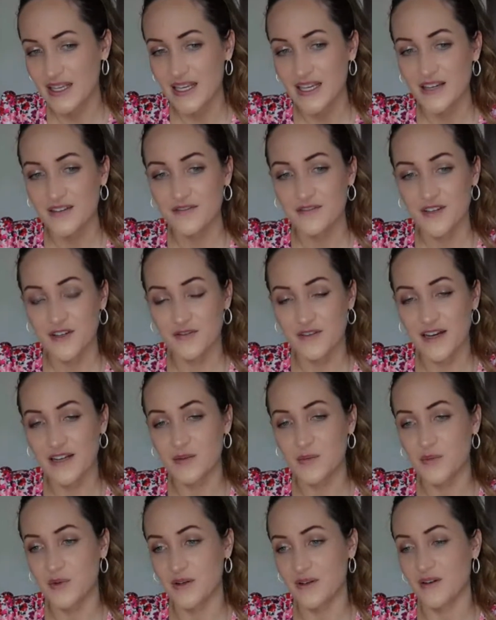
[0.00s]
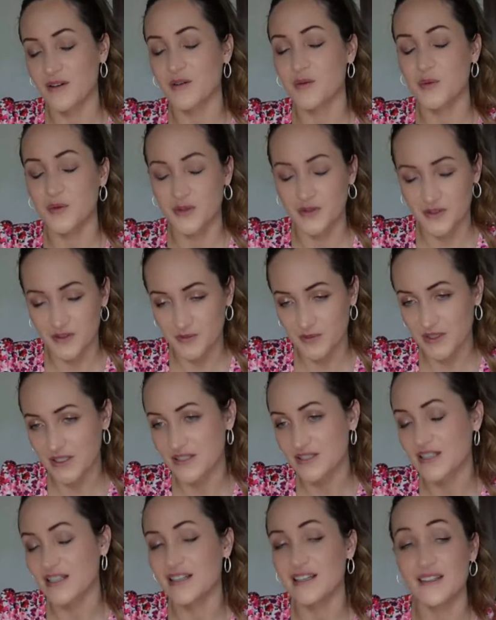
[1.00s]
Fear of other entrepreneurs being
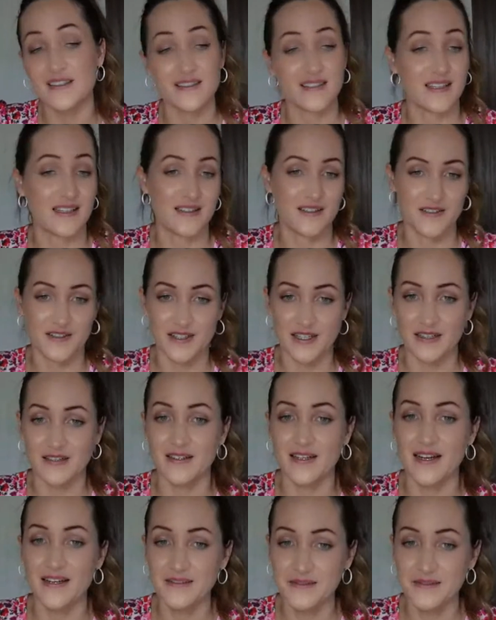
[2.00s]
jealous. I understand that.